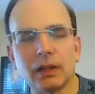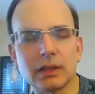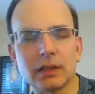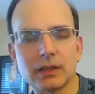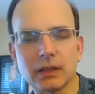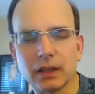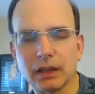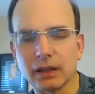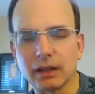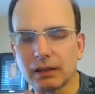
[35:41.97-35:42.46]

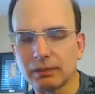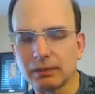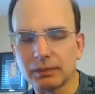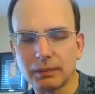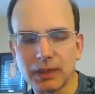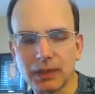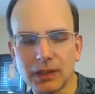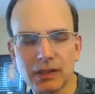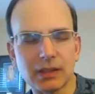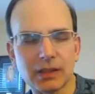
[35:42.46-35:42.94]
it's like
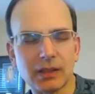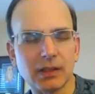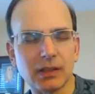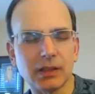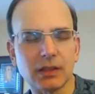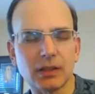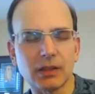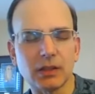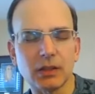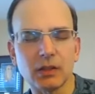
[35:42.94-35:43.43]
business
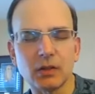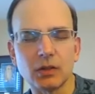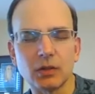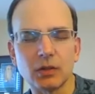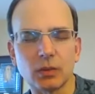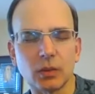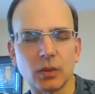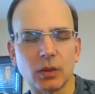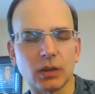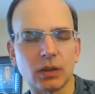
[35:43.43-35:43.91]
as
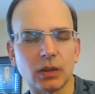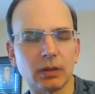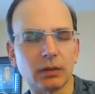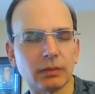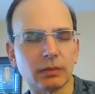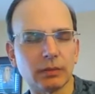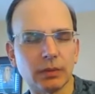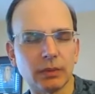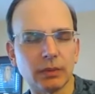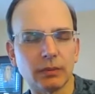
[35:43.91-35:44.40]
usual
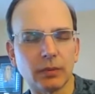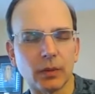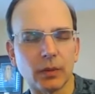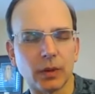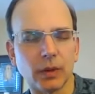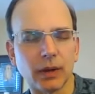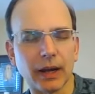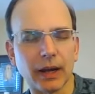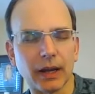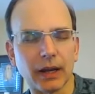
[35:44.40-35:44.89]

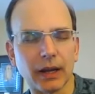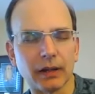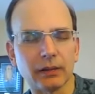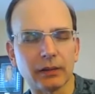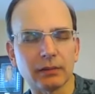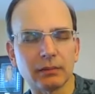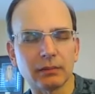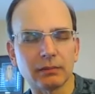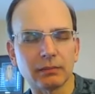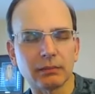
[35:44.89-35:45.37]

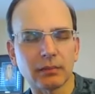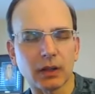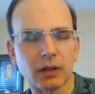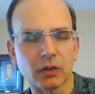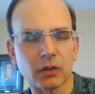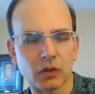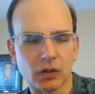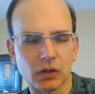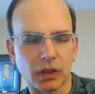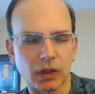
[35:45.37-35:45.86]
beforehand.
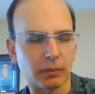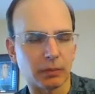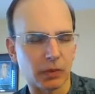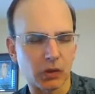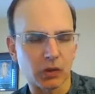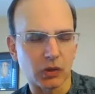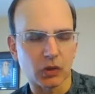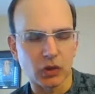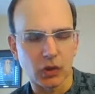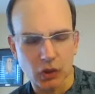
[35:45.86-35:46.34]
It's like
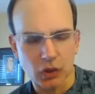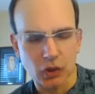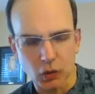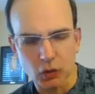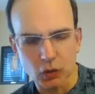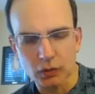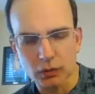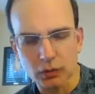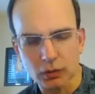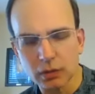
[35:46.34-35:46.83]
business as
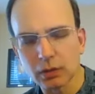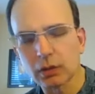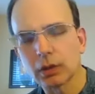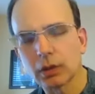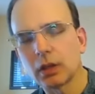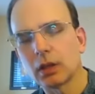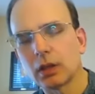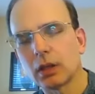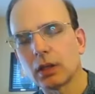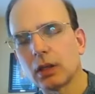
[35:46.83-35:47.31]
usual.
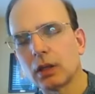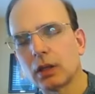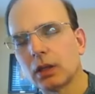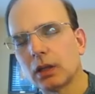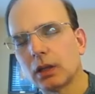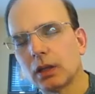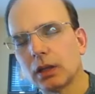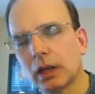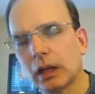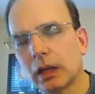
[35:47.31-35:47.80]

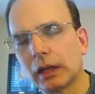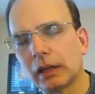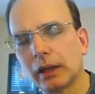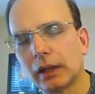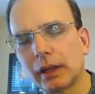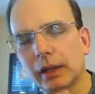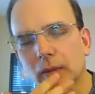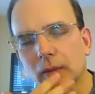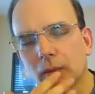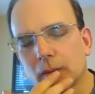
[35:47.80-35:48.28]
Then
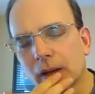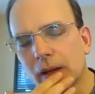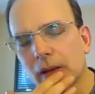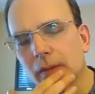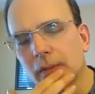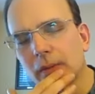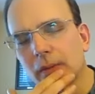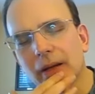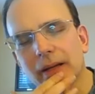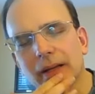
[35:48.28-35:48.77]
like
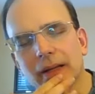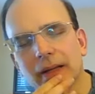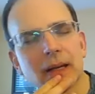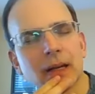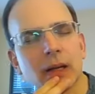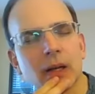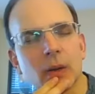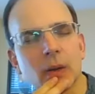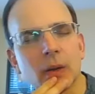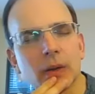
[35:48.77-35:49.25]
around right
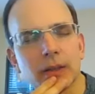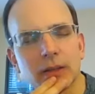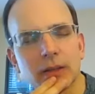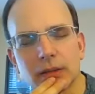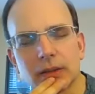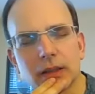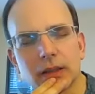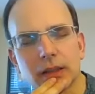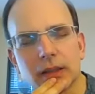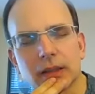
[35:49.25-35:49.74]
now,
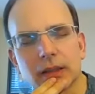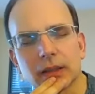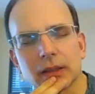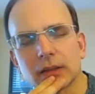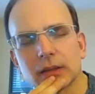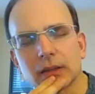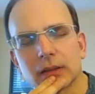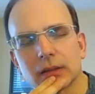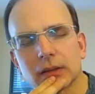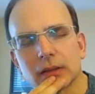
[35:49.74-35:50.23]
it's
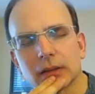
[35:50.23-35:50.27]
like,